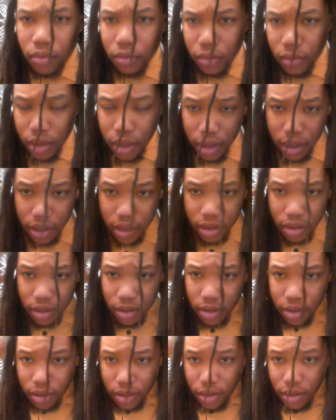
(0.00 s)
yeah,
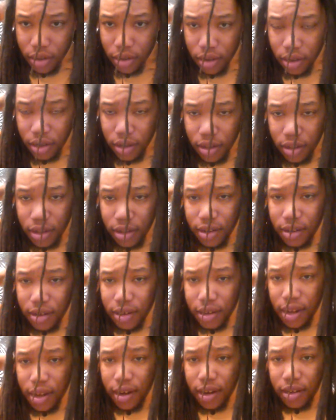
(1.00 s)
this
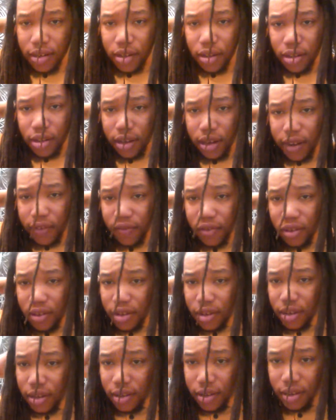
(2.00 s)
is how they looking after
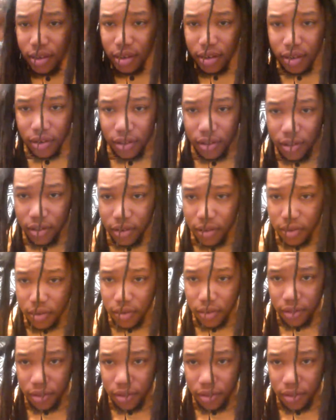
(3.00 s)
6 years, though.